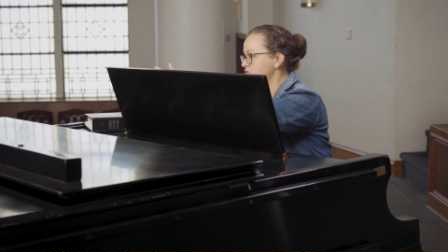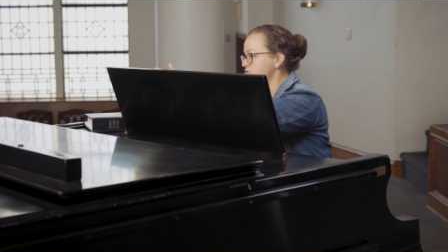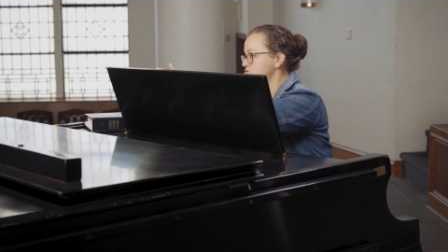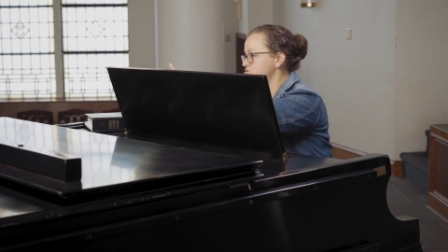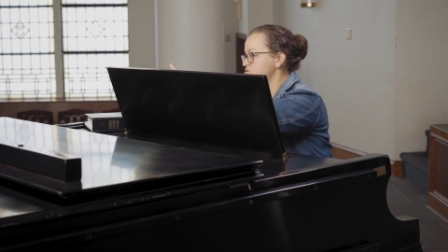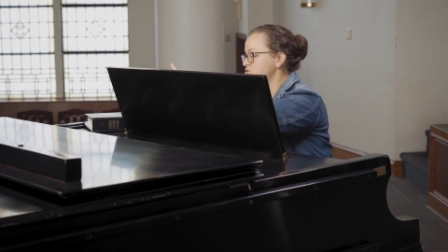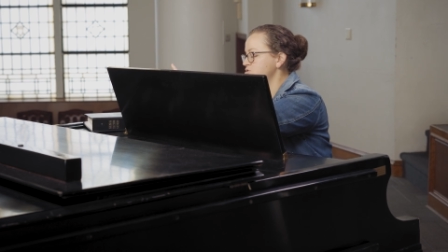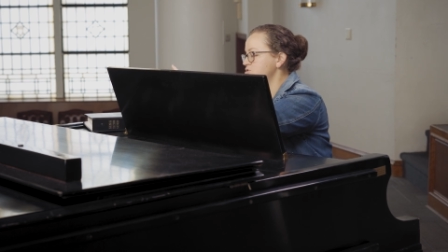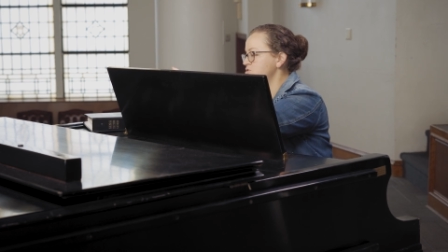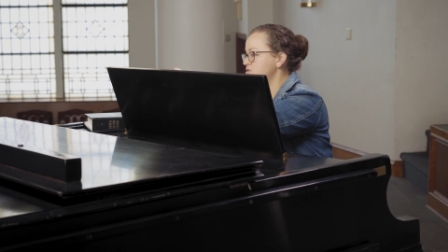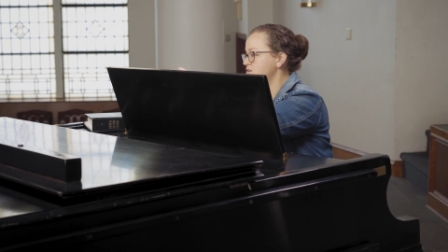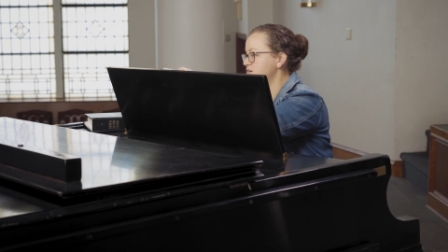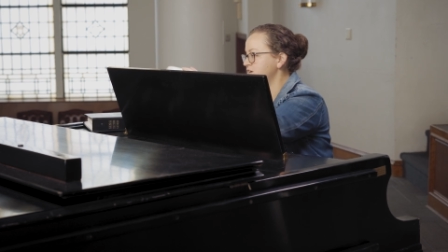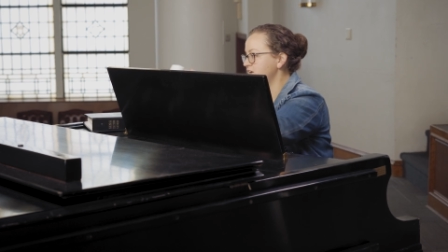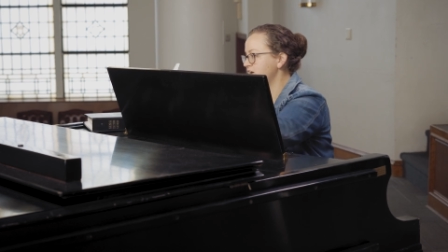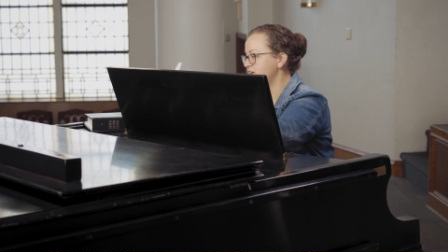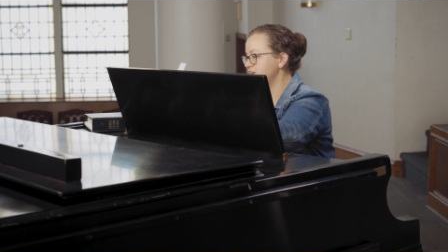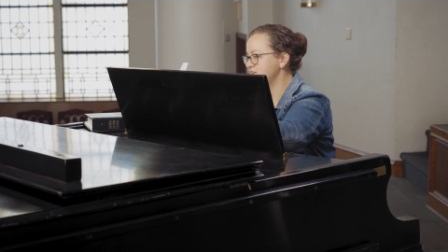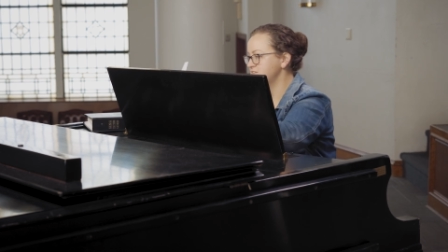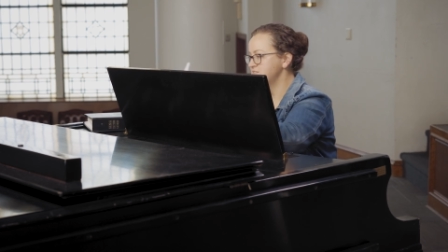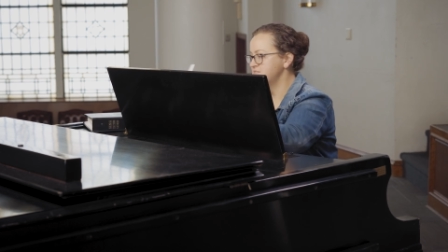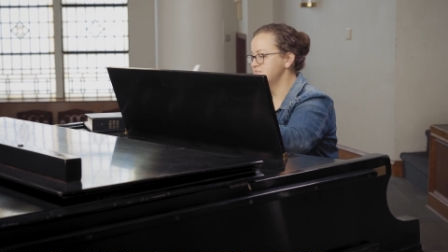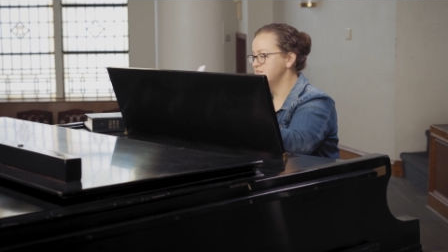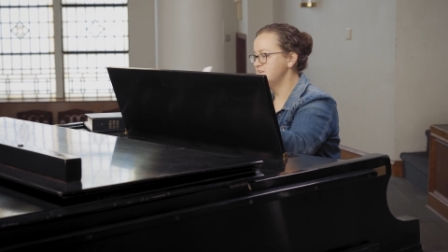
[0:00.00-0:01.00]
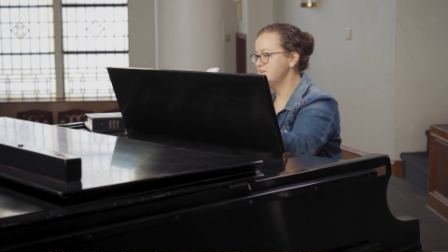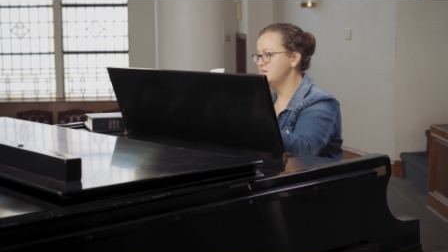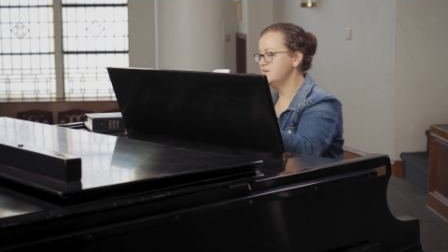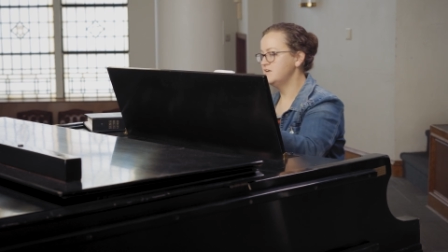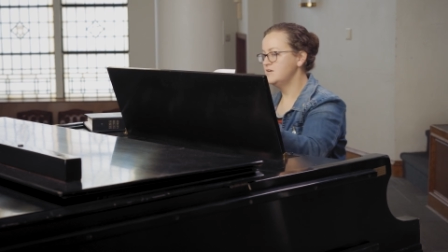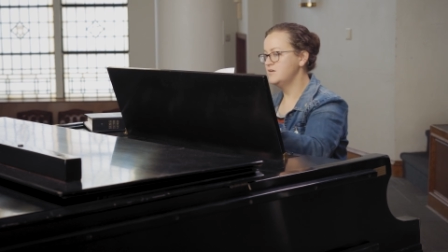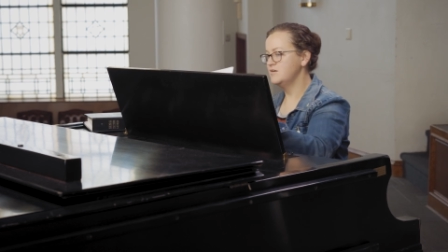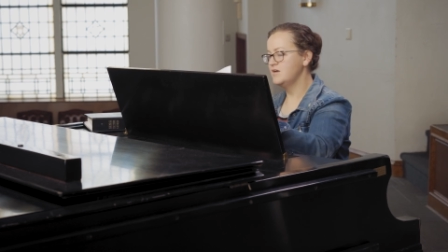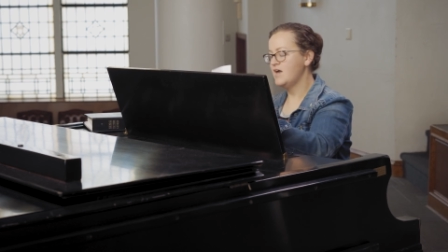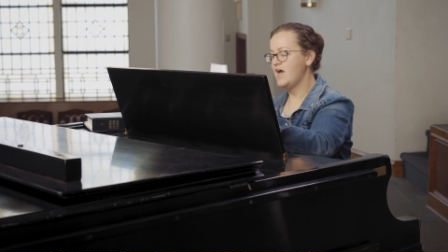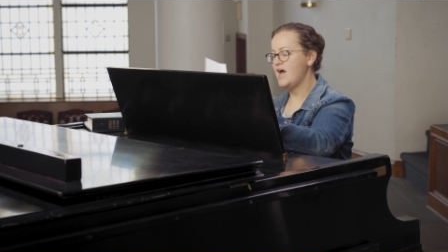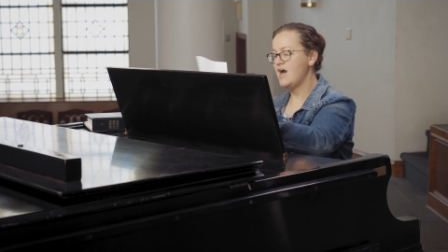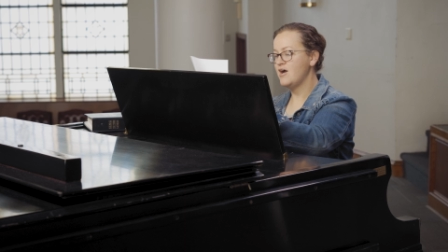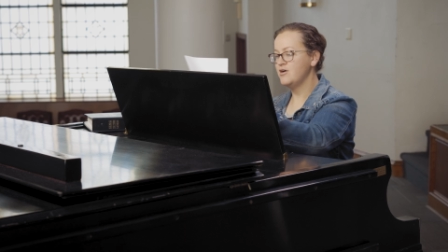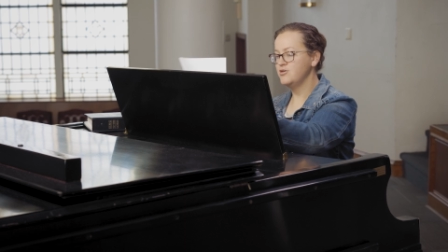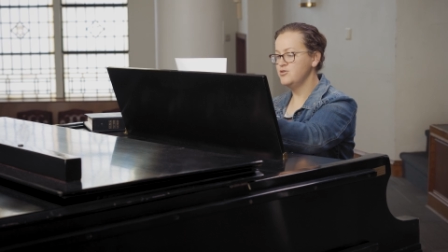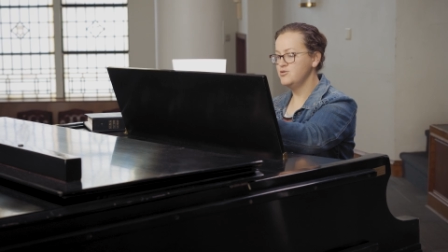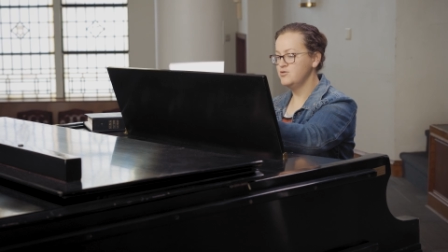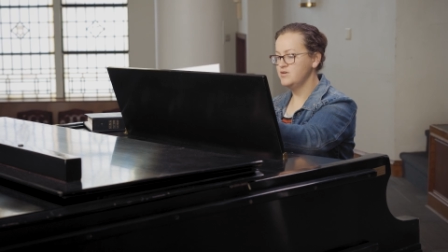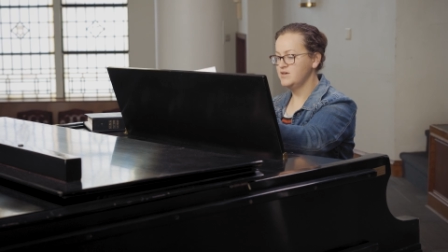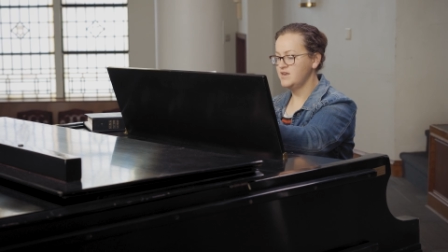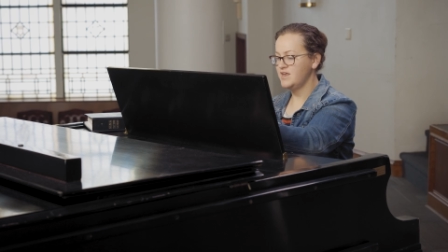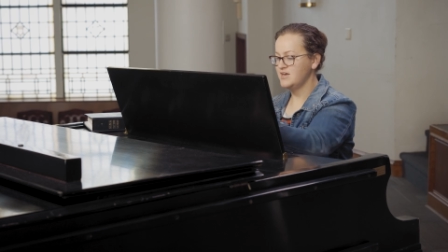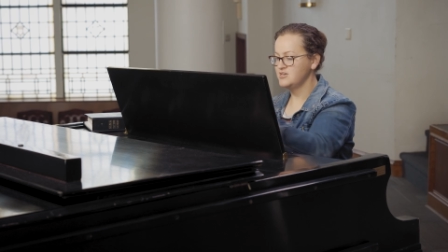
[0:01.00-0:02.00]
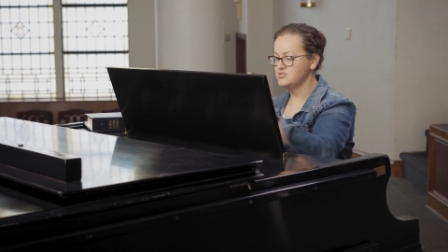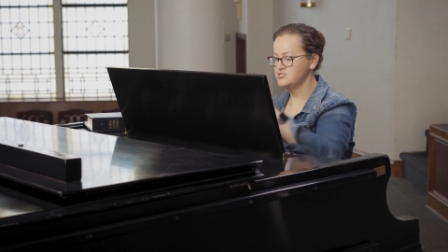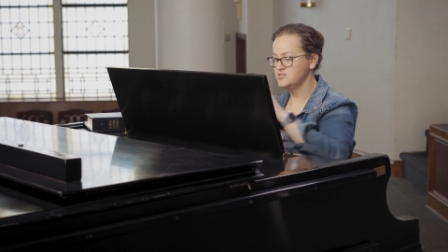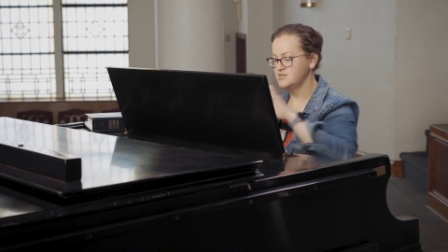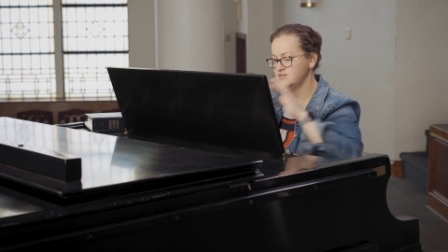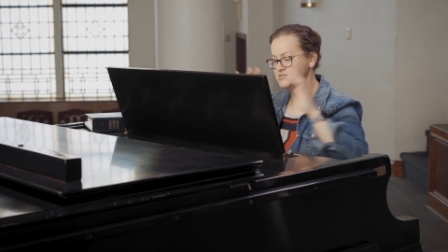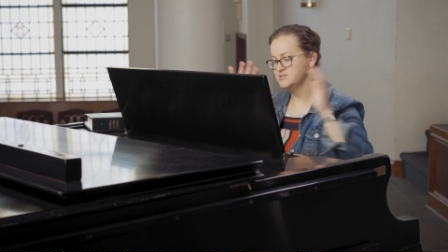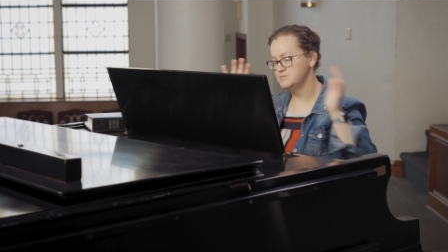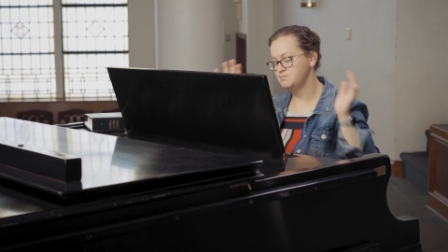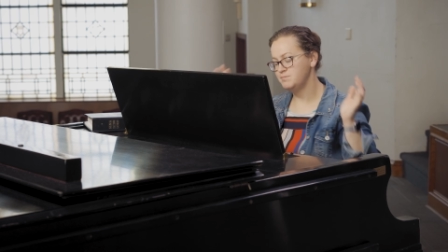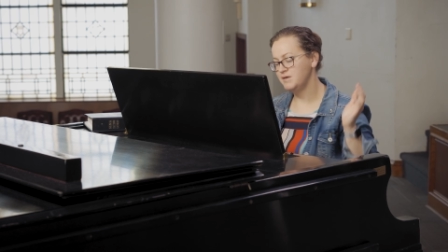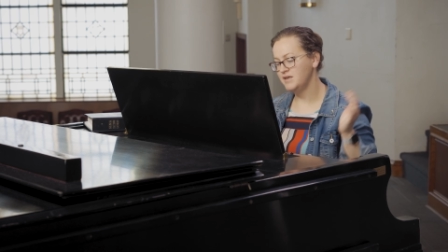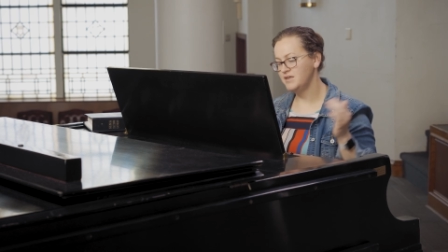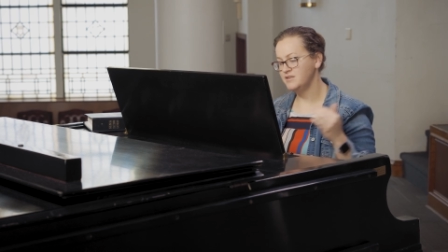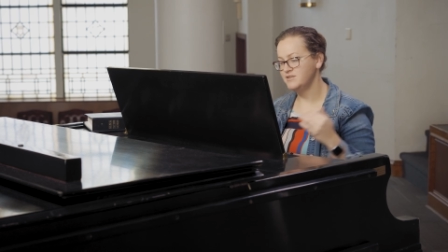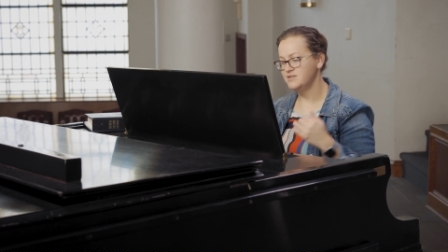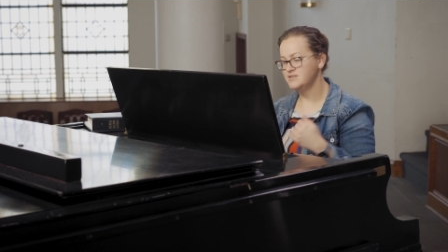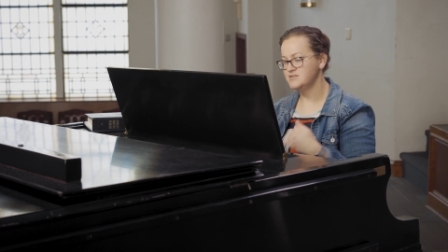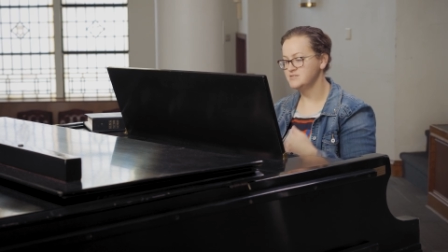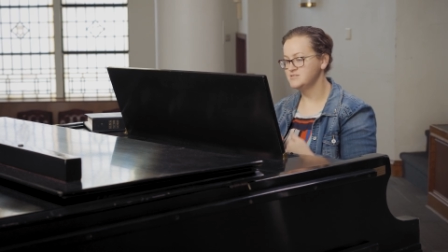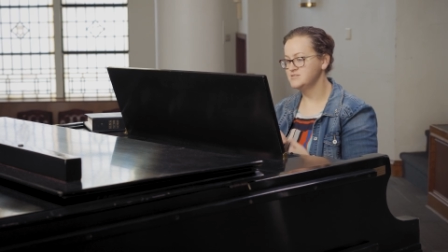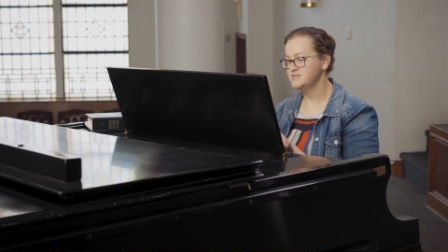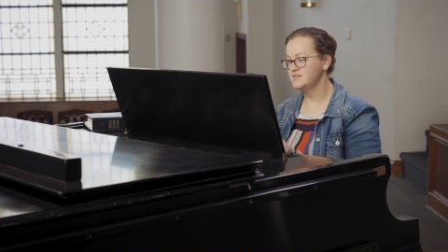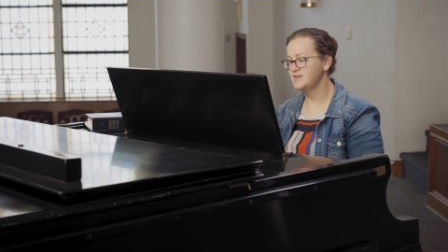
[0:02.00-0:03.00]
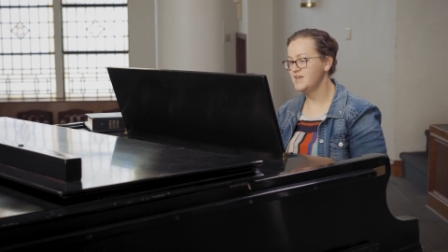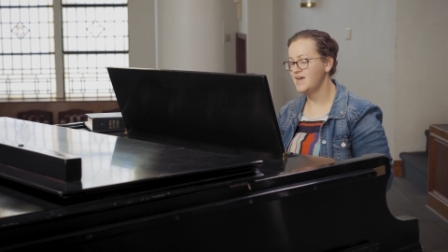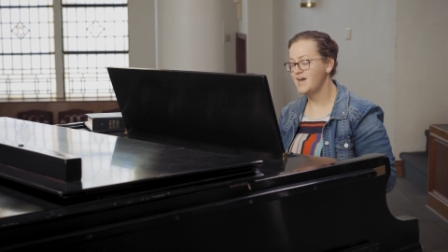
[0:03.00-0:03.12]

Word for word: So you can kind of see how you can actually expand this and